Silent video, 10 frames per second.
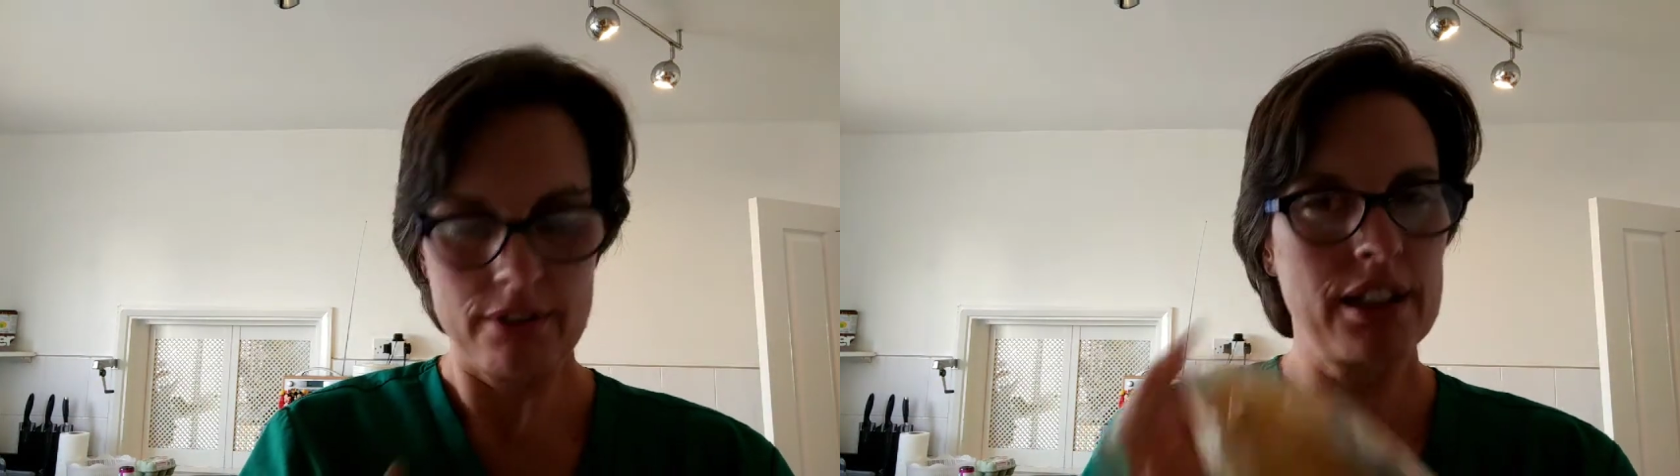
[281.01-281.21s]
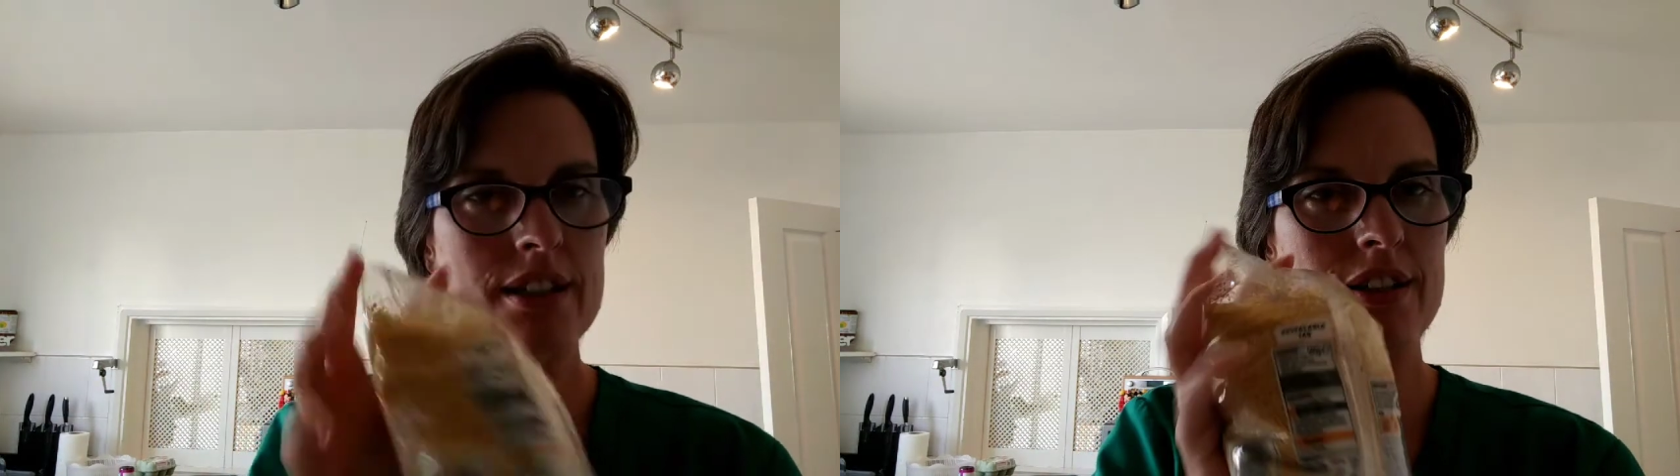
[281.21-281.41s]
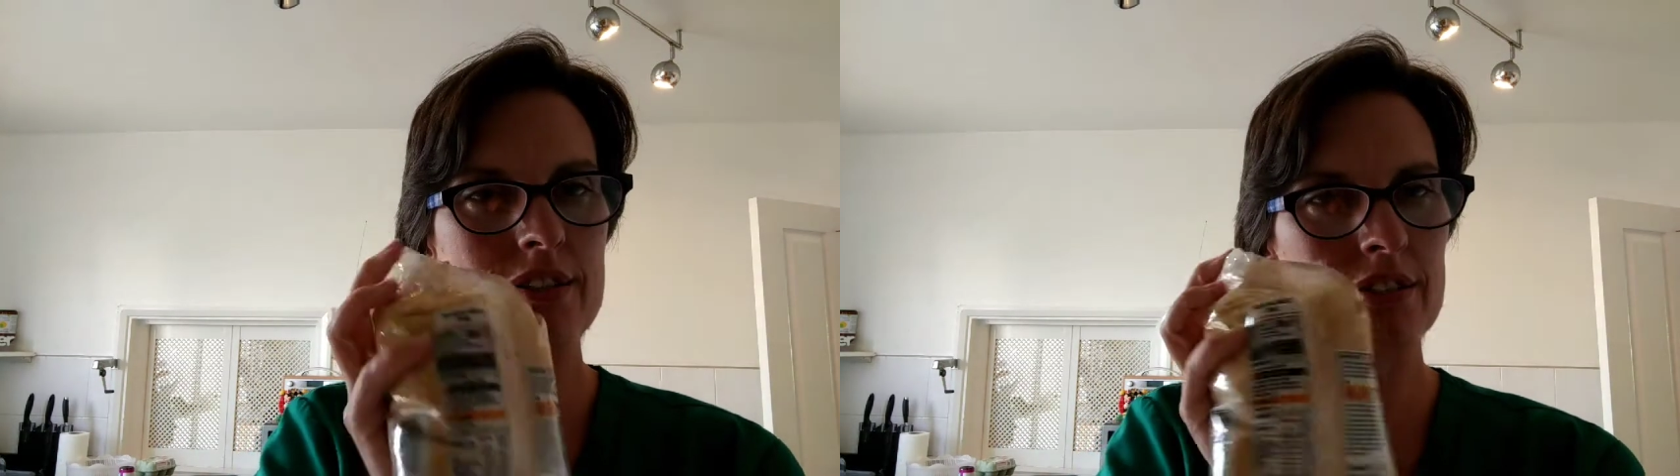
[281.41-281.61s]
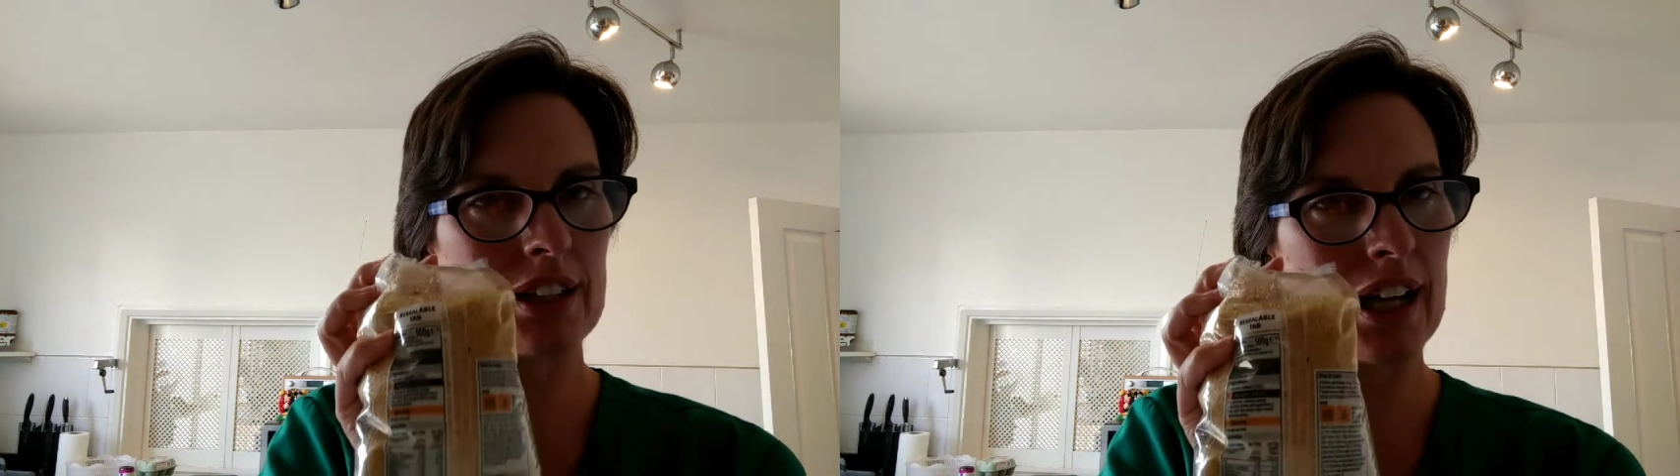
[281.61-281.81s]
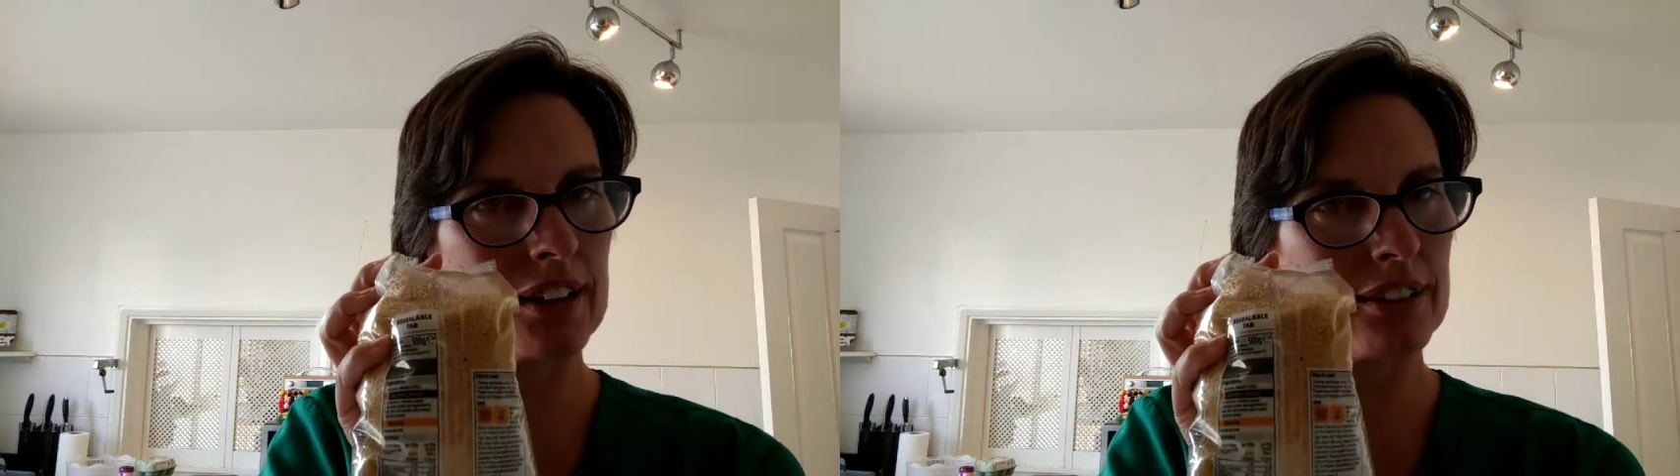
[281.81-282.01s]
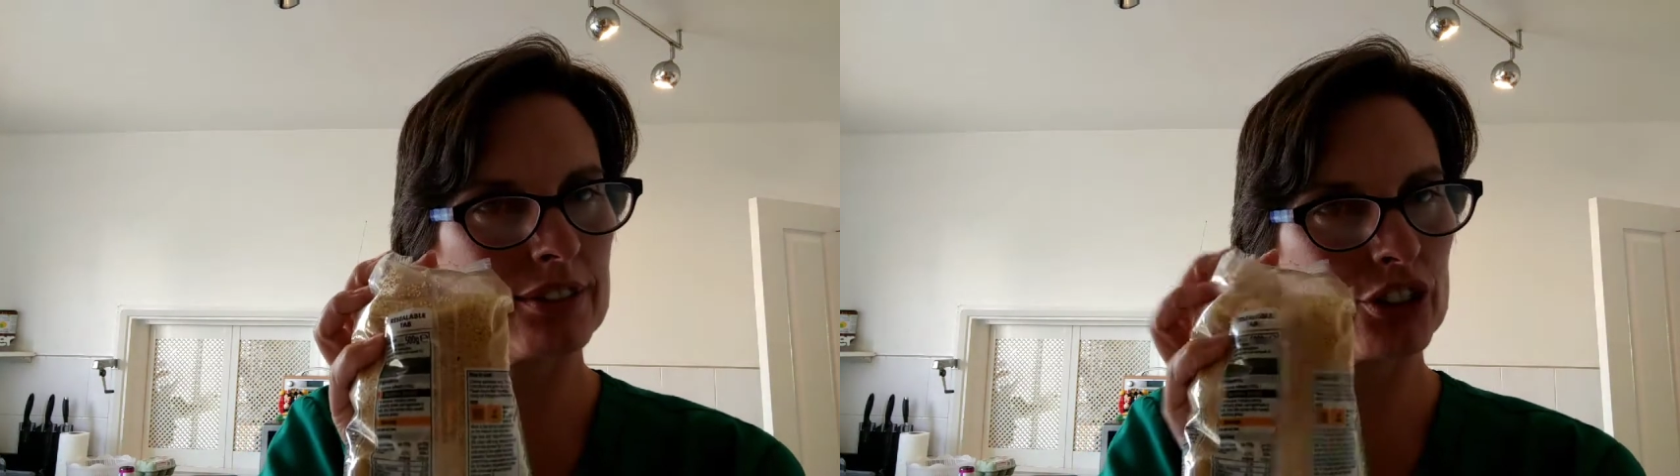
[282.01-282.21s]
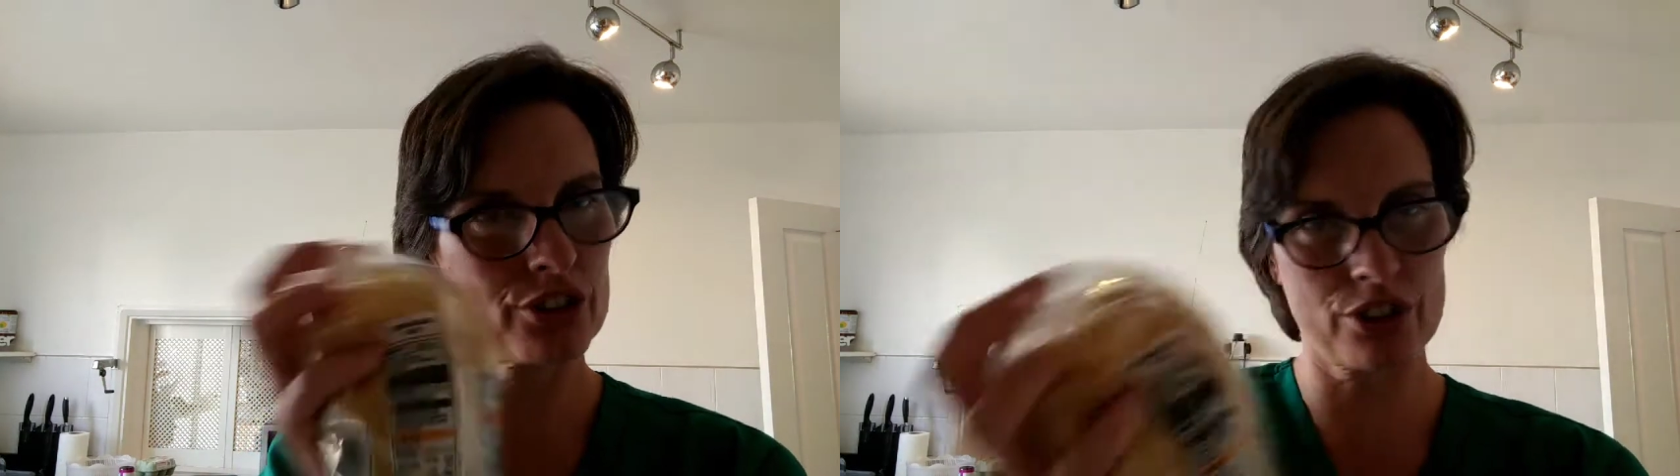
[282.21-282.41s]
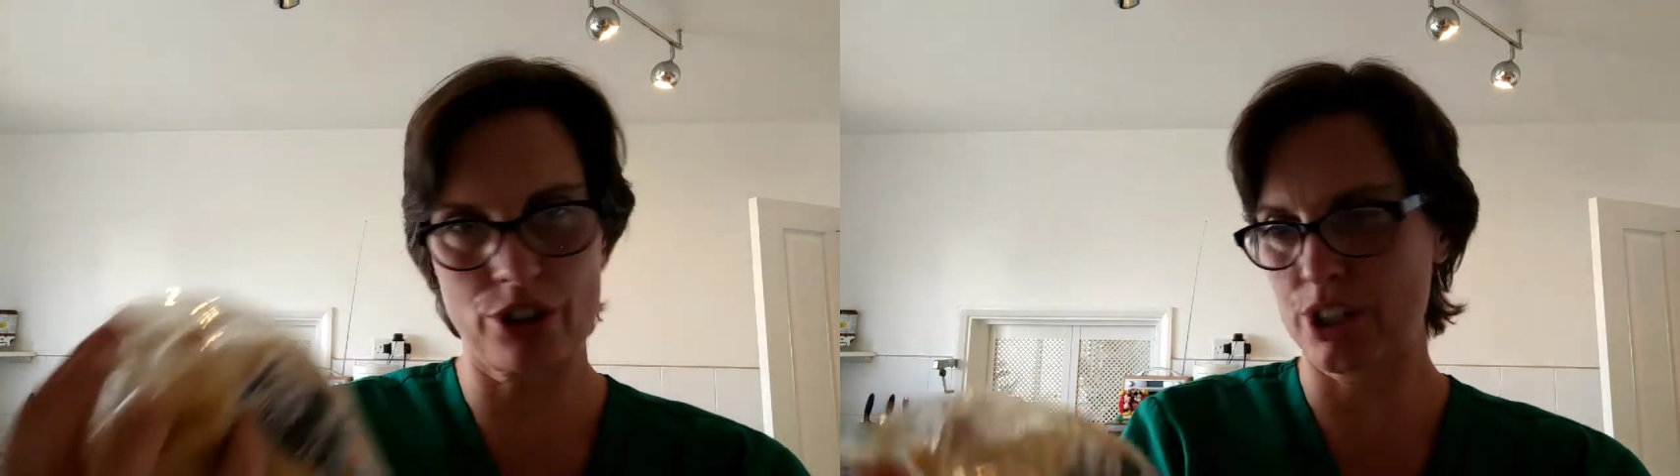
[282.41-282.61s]
this doesn't look like
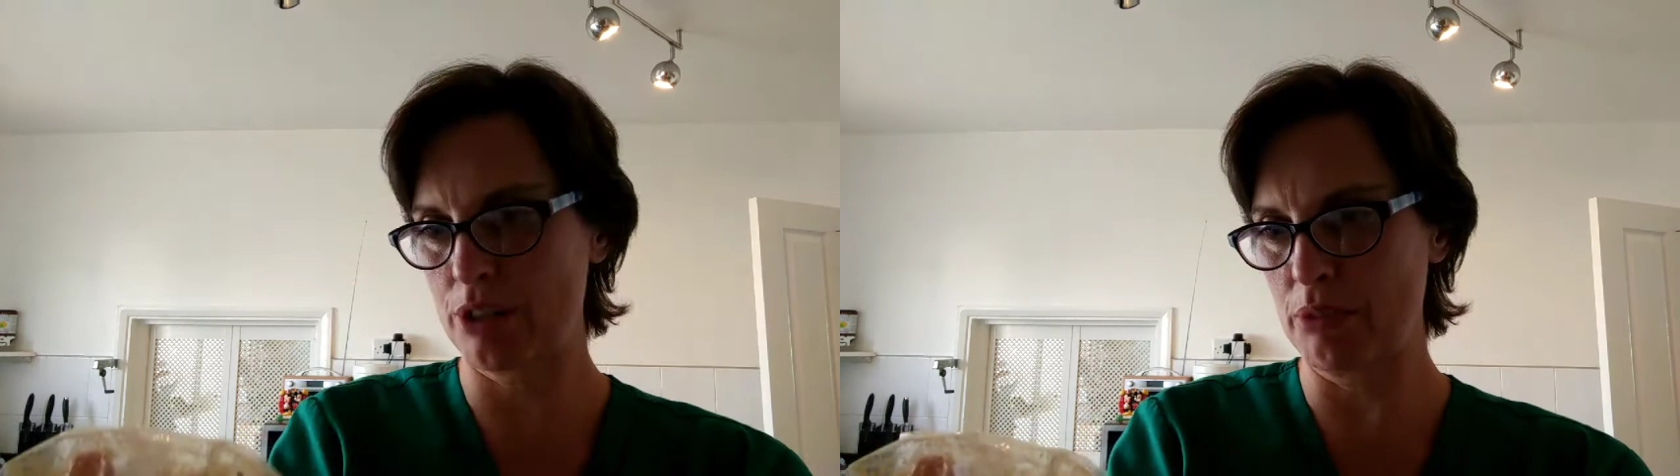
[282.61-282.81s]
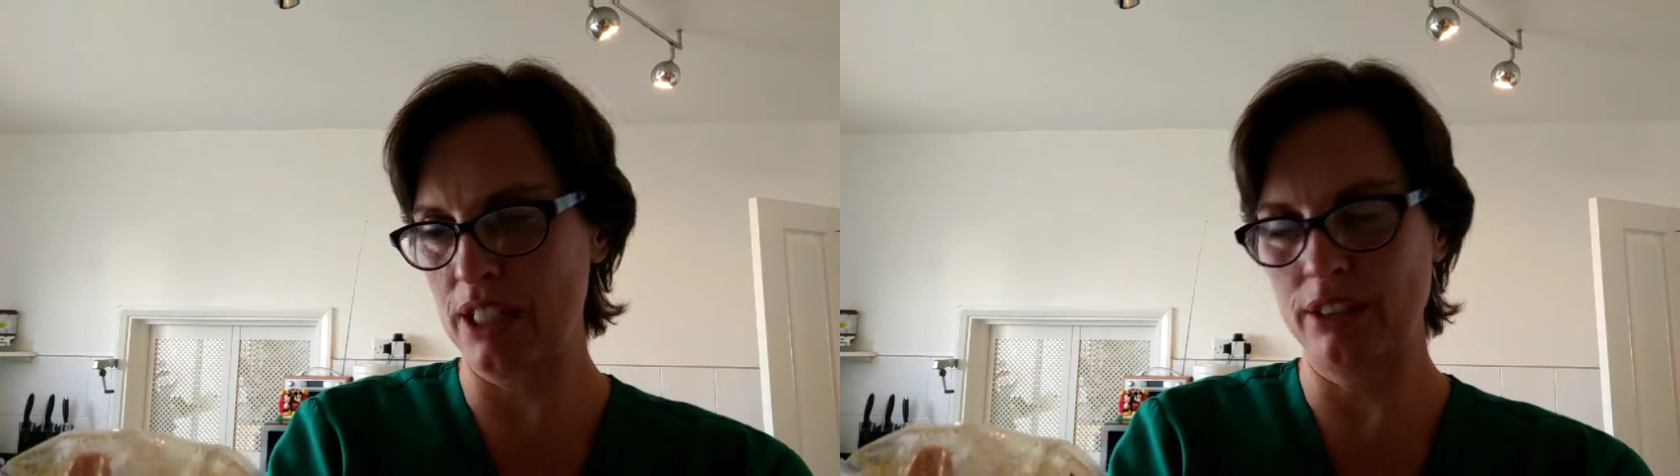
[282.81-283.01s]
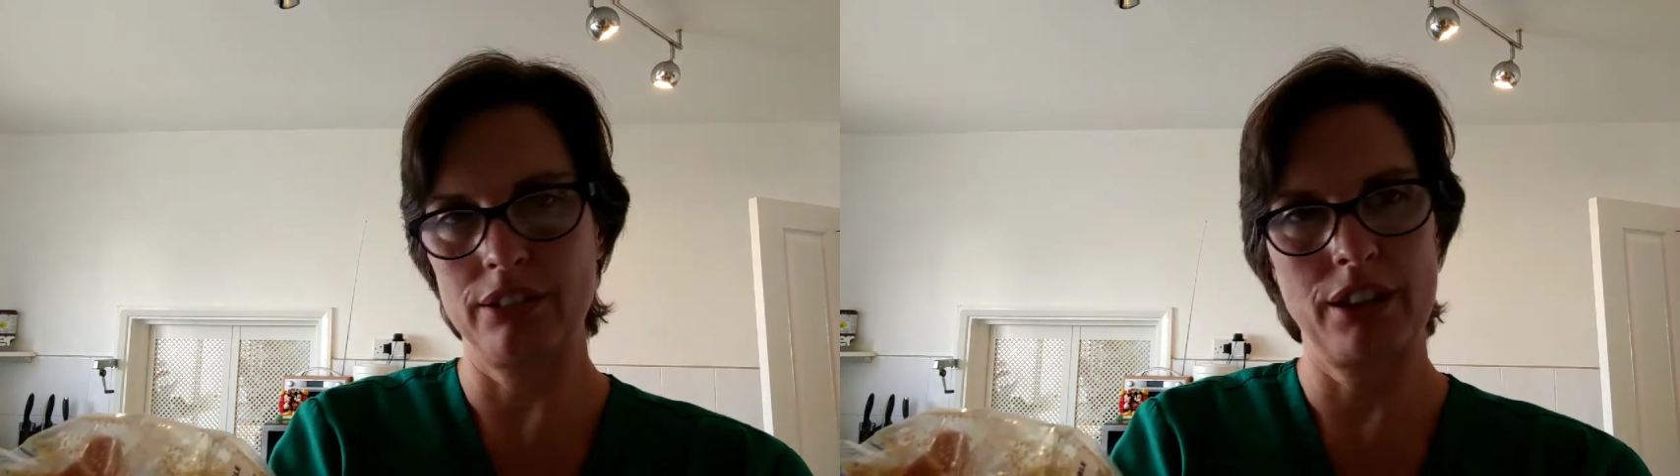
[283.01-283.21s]
couscous to me.